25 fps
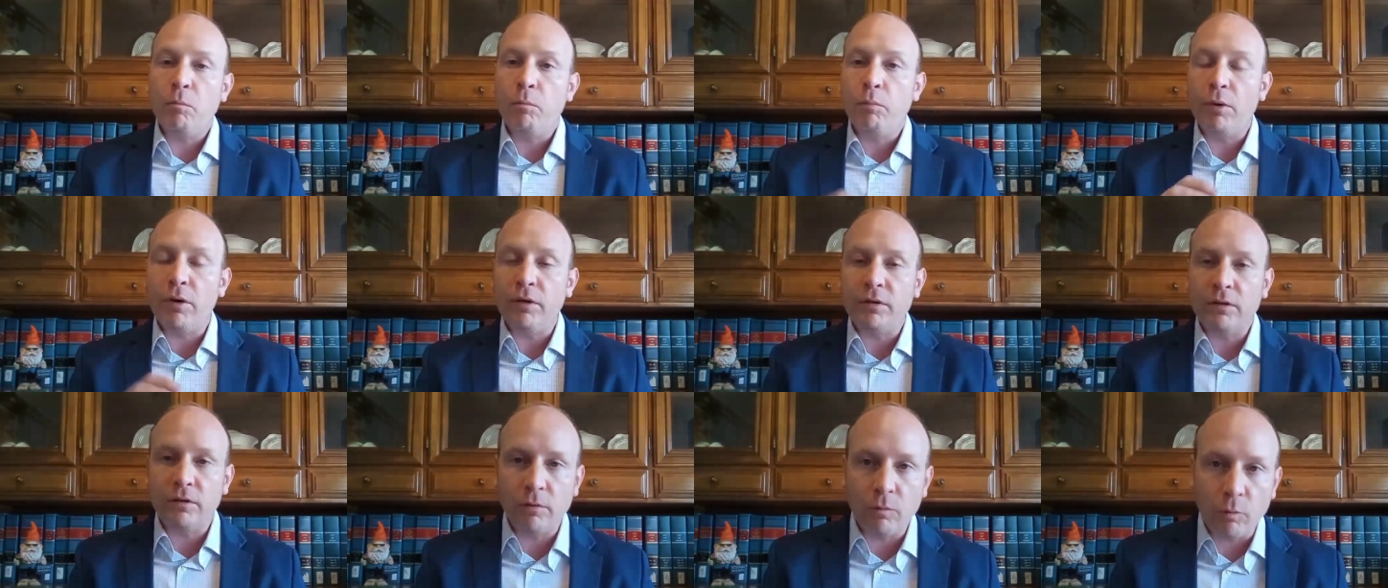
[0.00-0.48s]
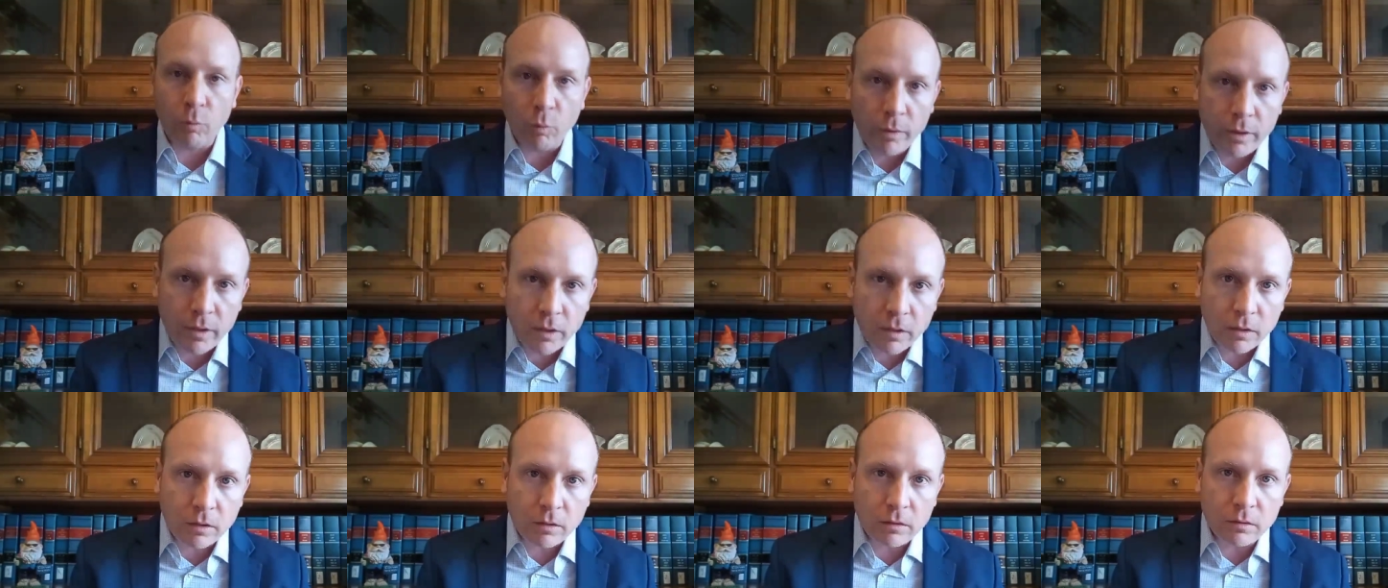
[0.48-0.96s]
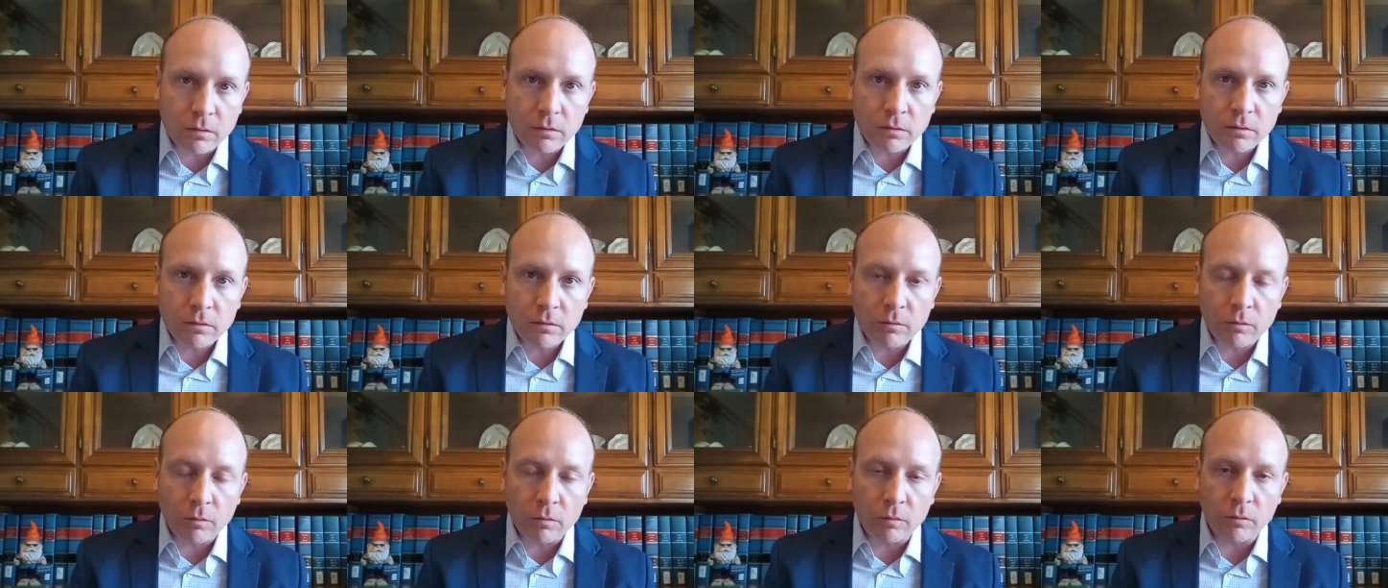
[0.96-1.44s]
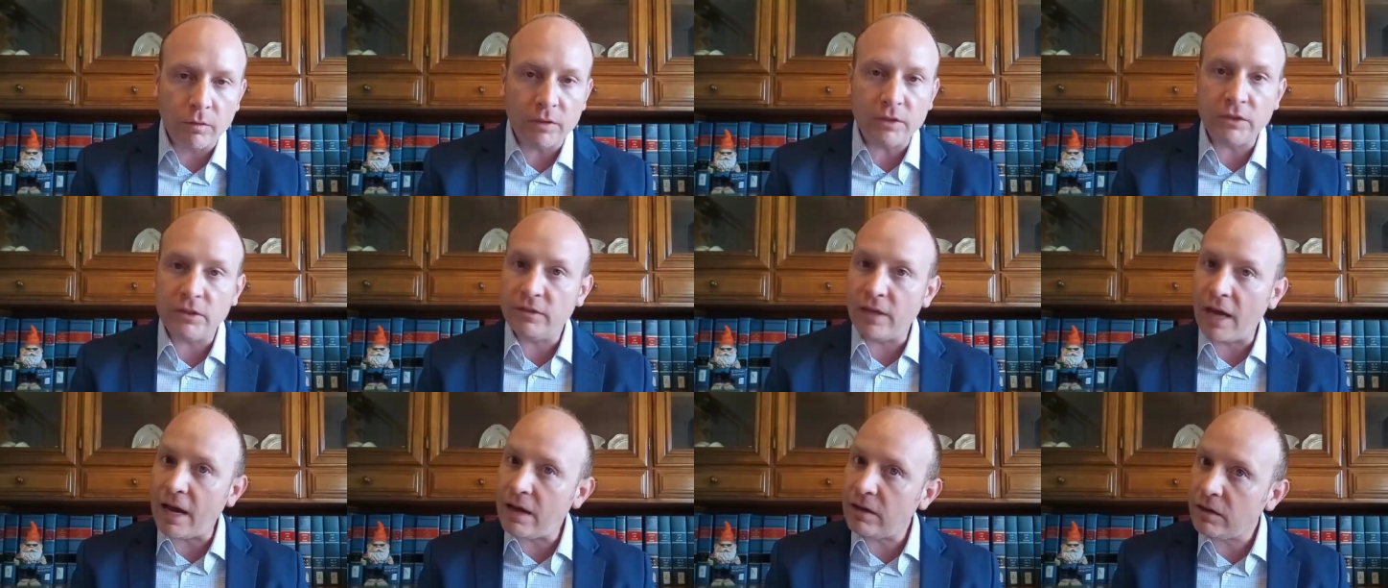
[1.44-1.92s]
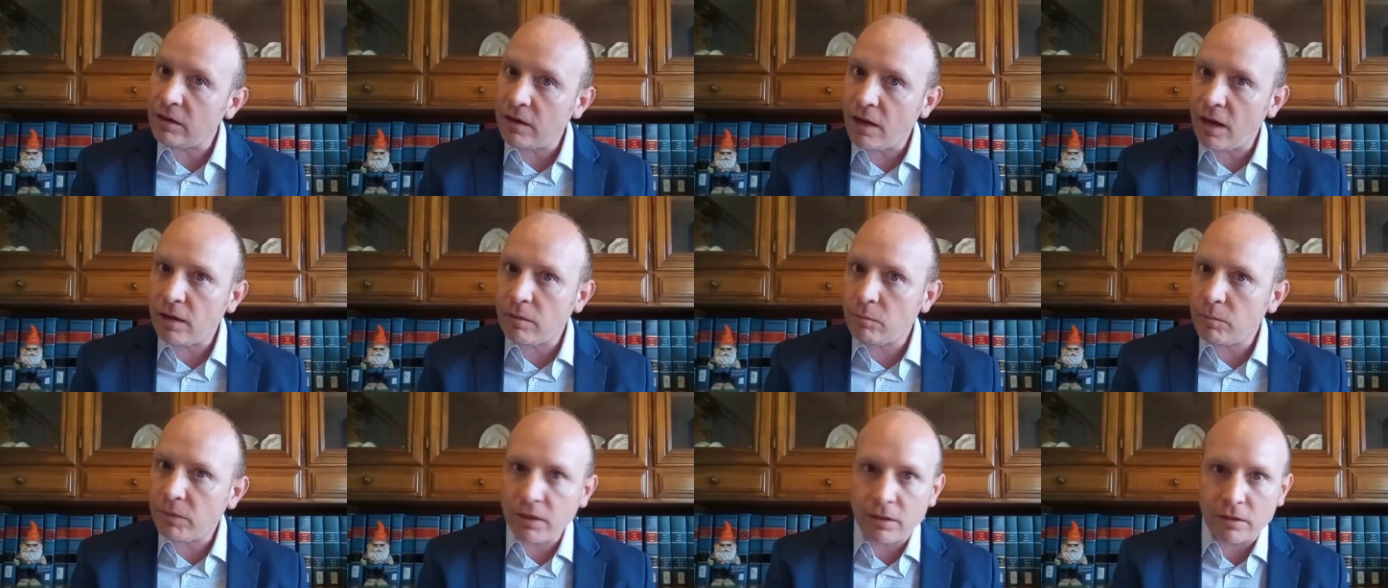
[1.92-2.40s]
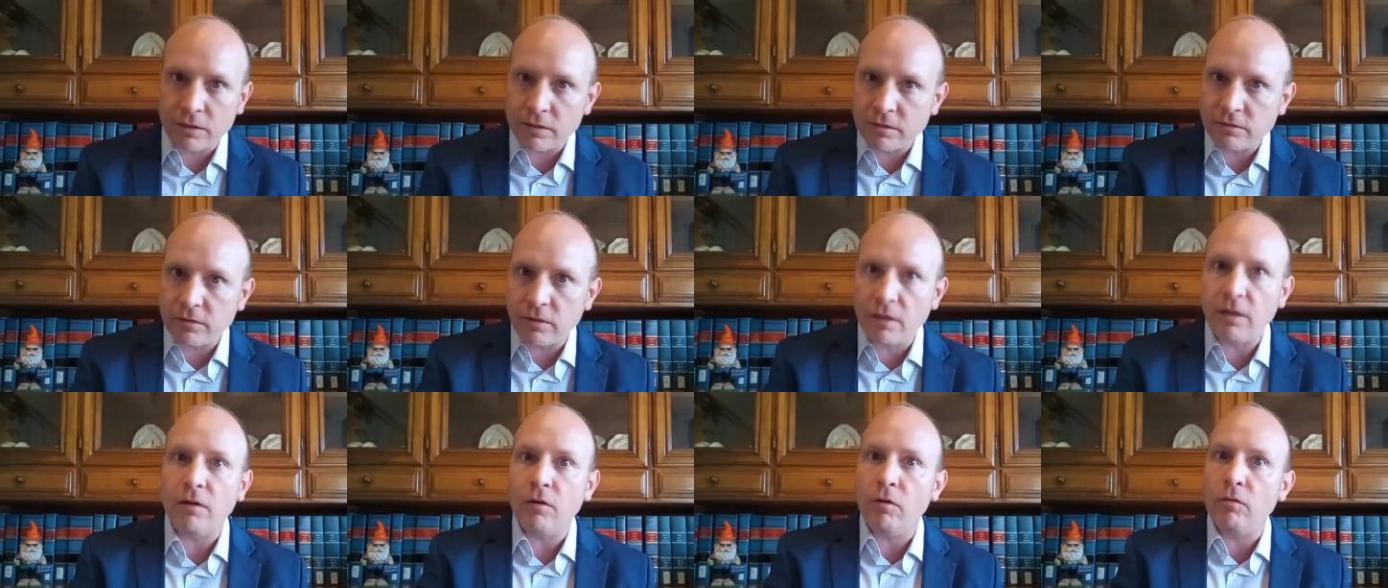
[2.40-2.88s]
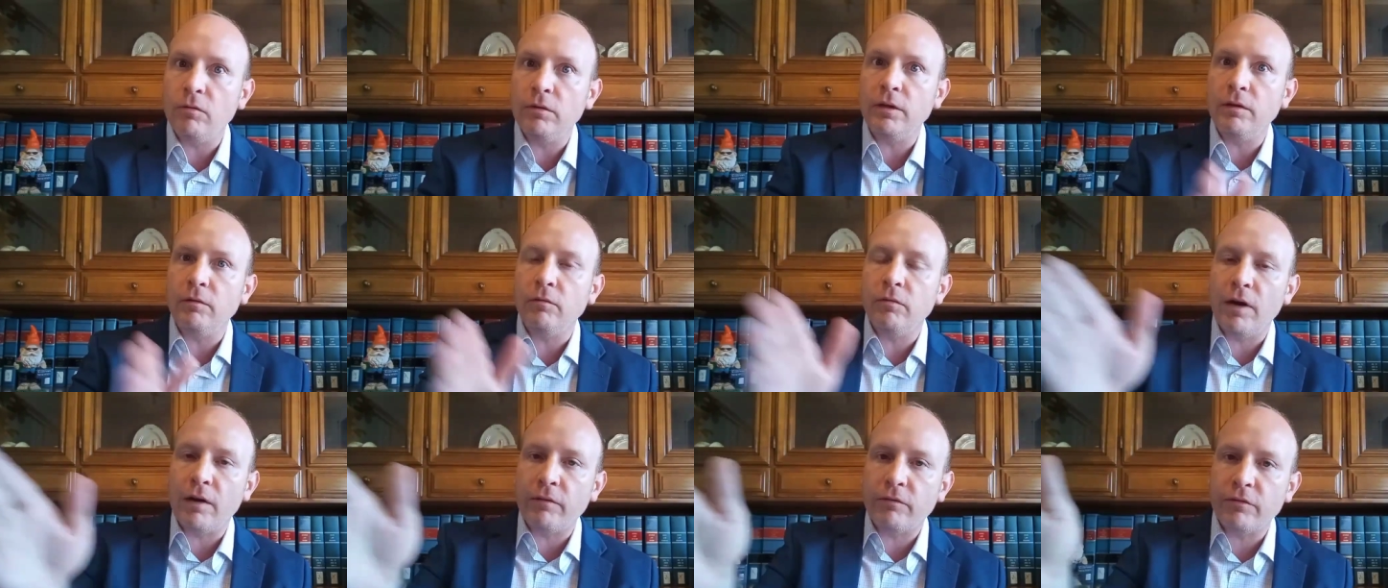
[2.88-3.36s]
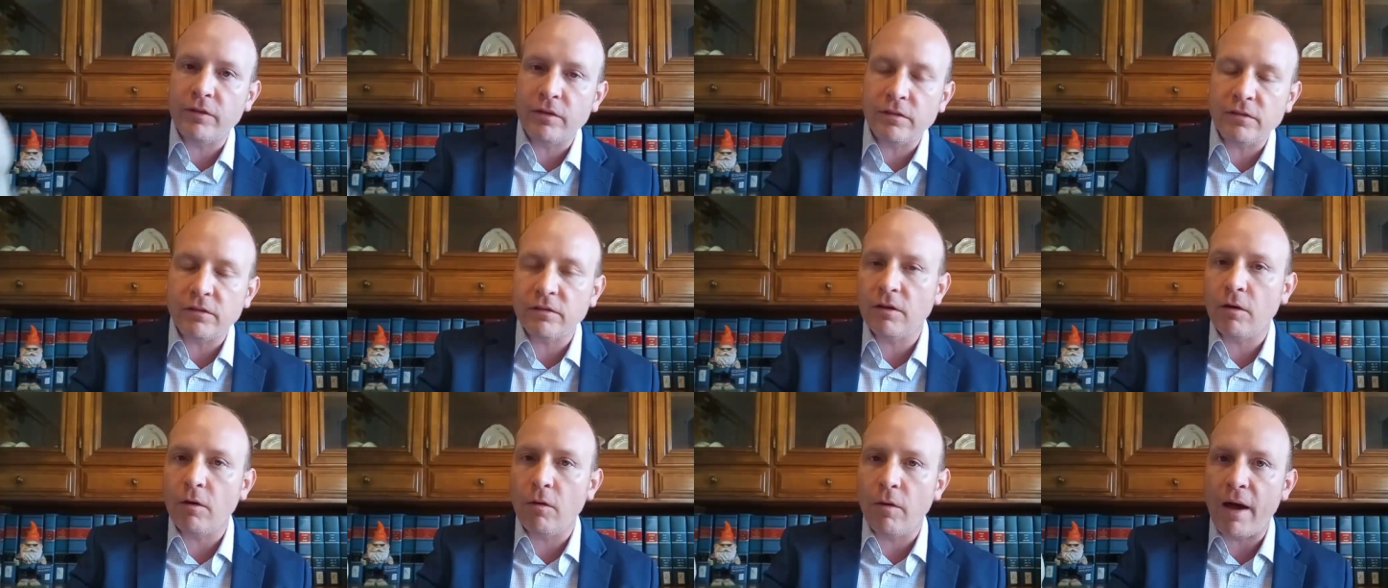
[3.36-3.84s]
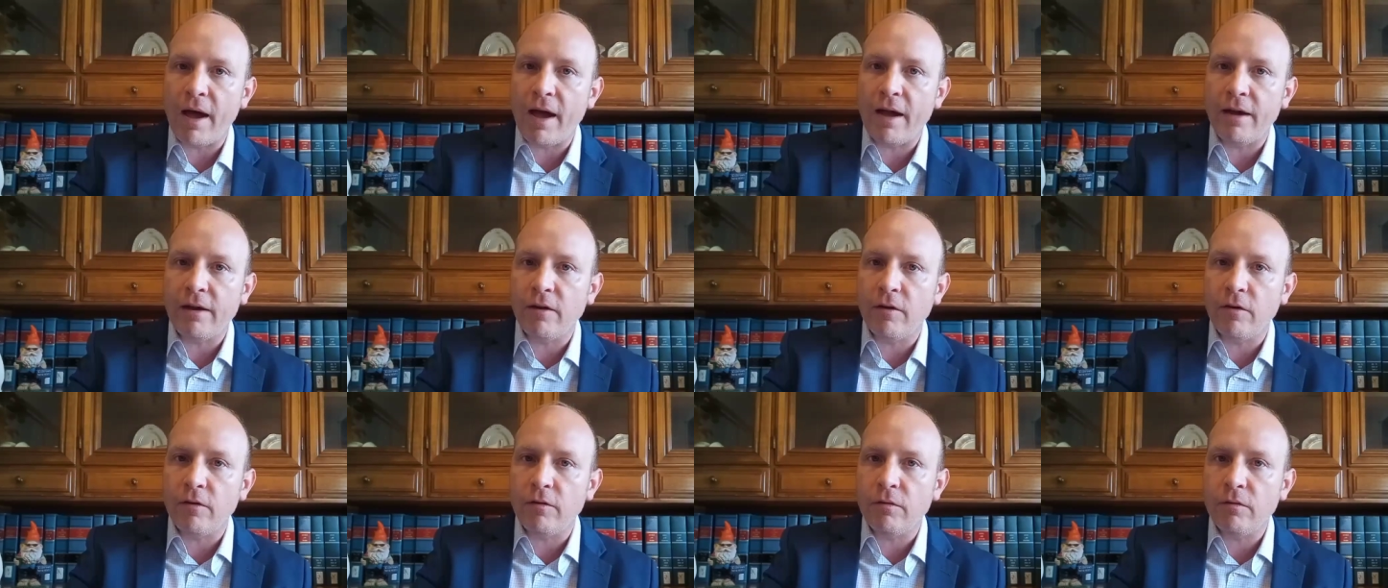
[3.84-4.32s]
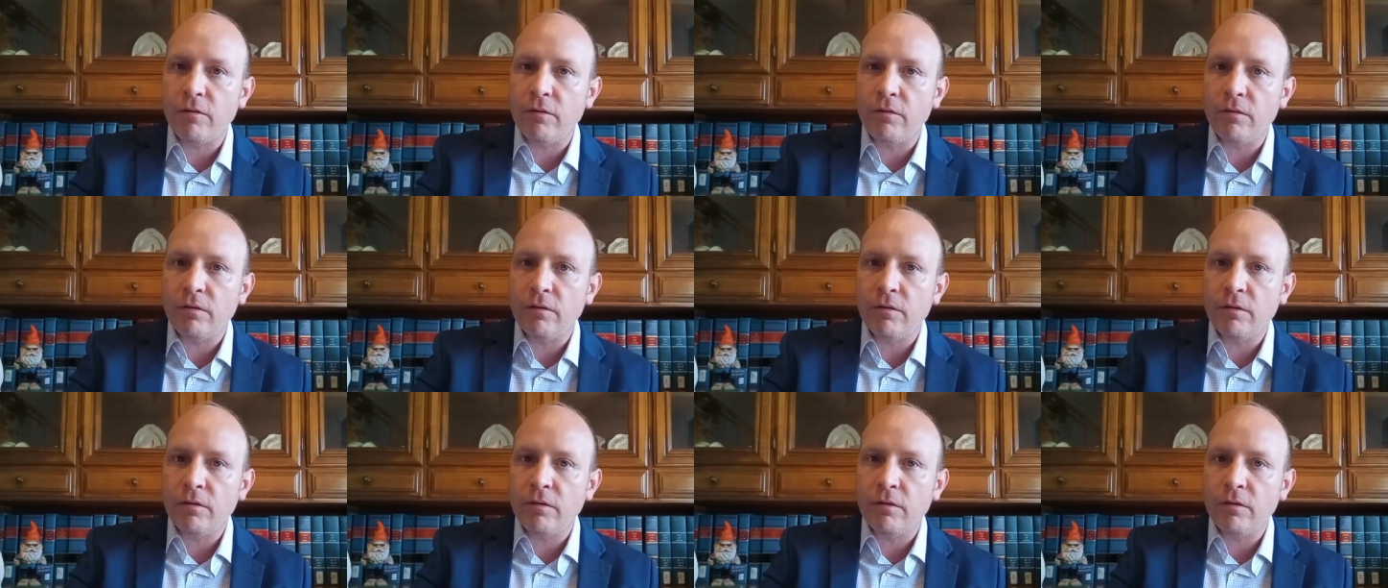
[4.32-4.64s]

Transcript: But their will, which is out of date because it only referenced Ohio,